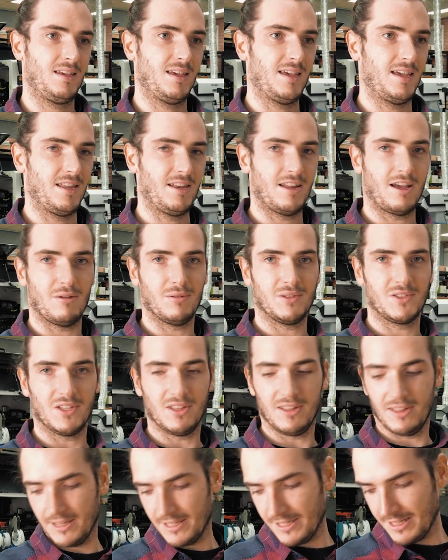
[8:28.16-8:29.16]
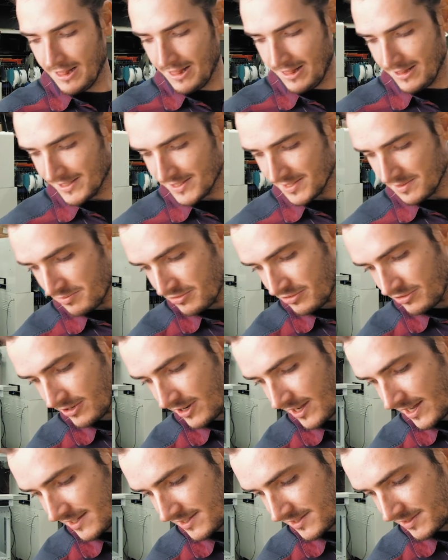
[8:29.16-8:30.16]
And I was a little
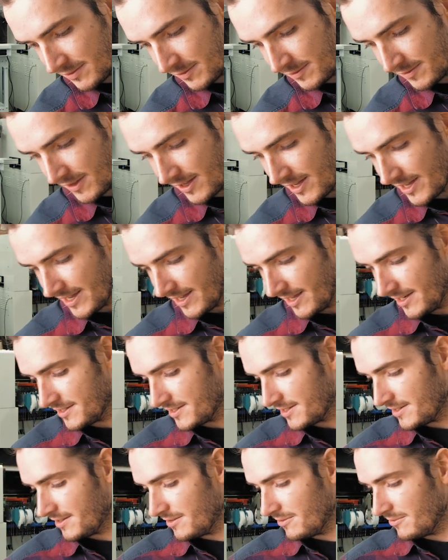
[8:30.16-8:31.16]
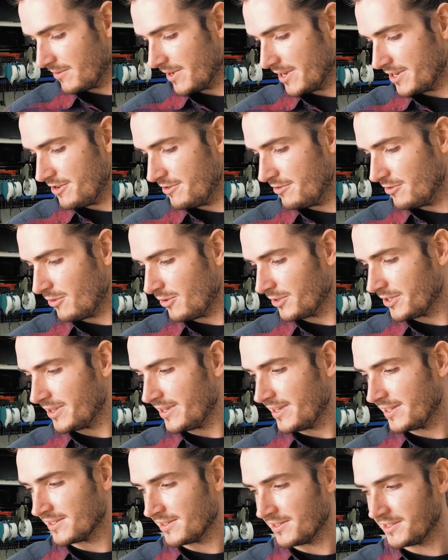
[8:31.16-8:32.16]
surprised to find that when you order
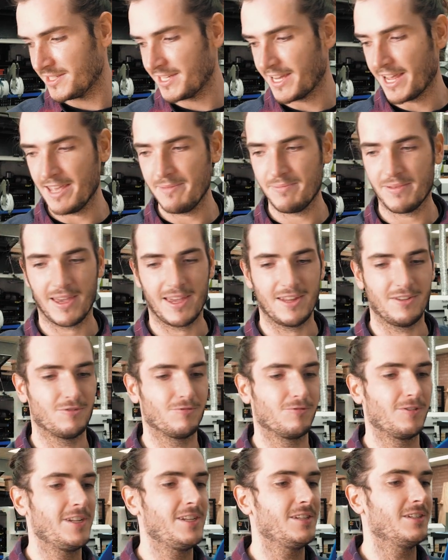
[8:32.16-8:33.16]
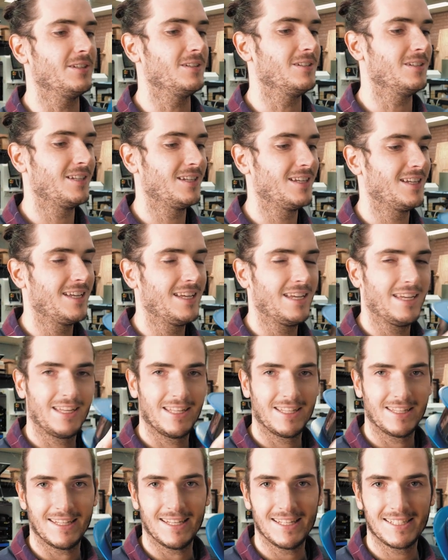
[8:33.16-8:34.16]
these on tape and reel,
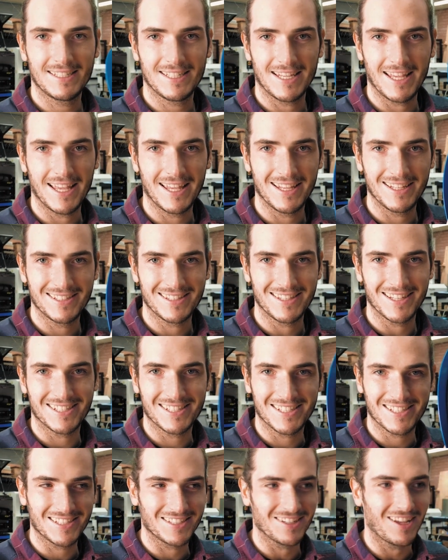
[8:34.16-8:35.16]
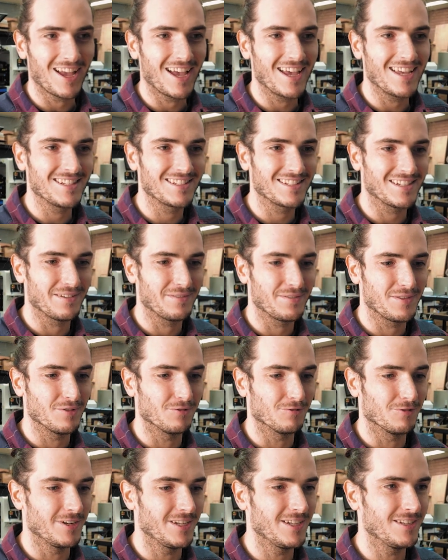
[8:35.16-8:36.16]
this is the size of the
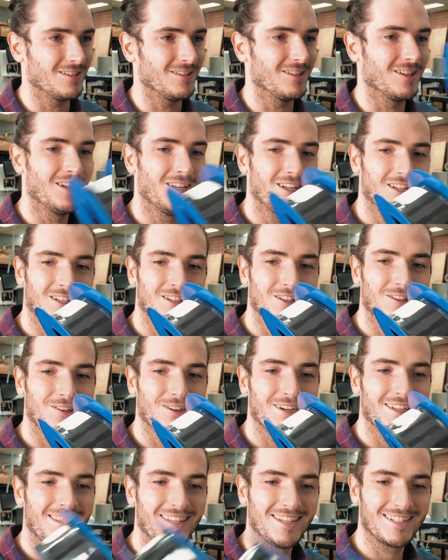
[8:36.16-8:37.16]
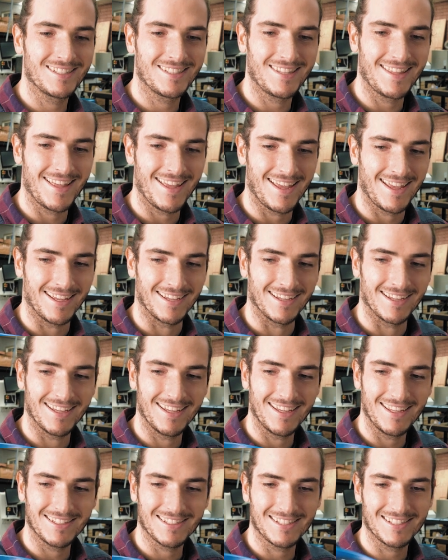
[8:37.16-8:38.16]
reel. Look at this thing.
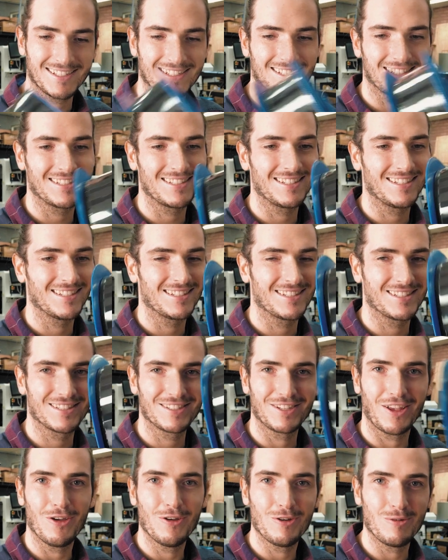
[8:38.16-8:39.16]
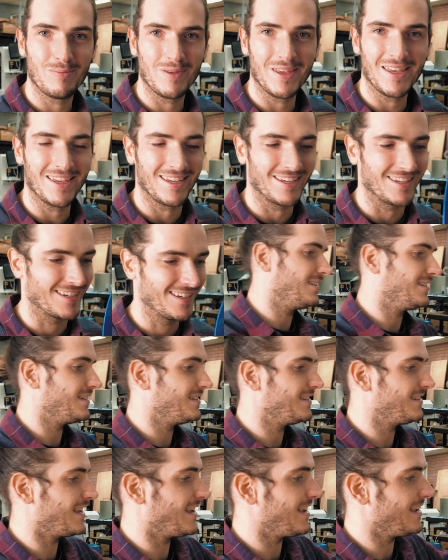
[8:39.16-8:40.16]
It's so big. This
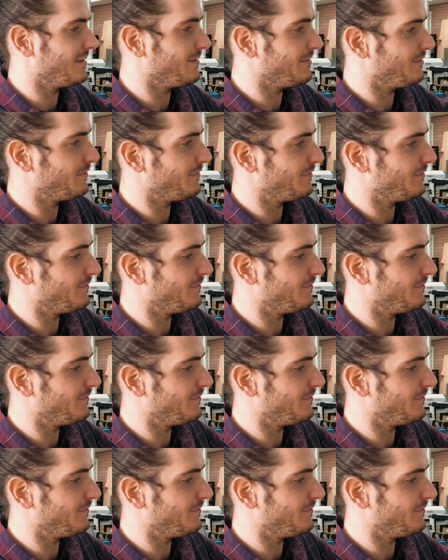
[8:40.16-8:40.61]
is a